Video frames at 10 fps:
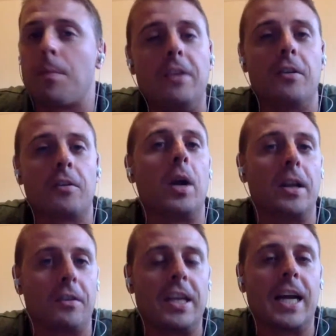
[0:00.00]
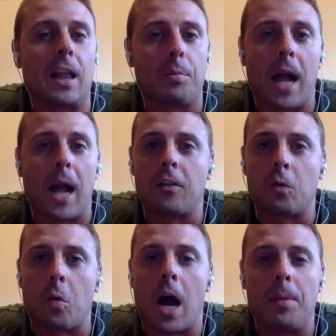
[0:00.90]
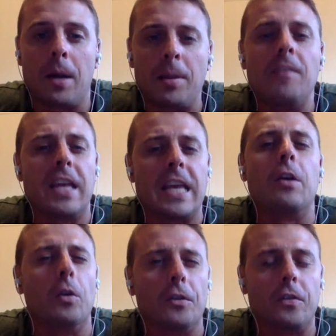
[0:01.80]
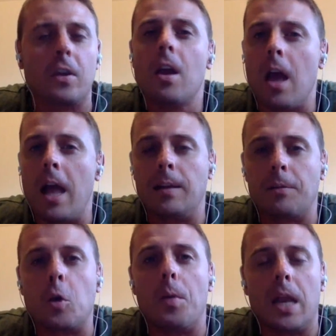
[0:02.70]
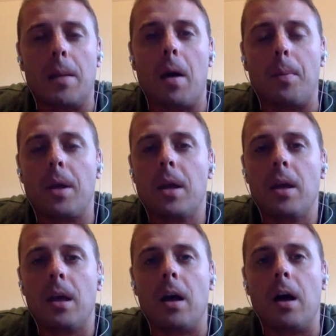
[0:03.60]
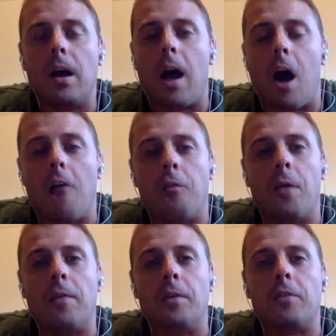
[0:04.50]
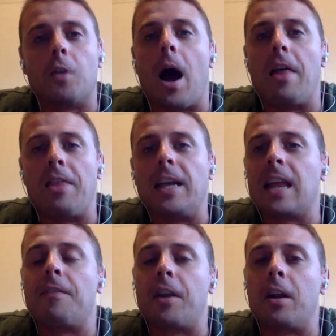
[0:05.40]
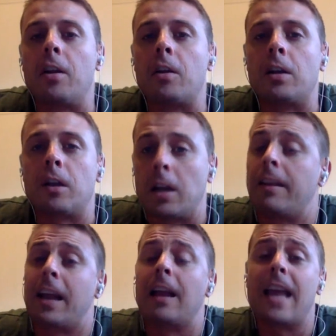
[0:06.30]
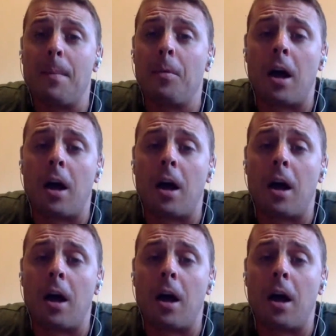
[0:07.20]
the Patriots wanted to sneak onto the practice squad, but I believe the Eagles ended up scooping him up off waivers. So I think that if they're going to take a gamble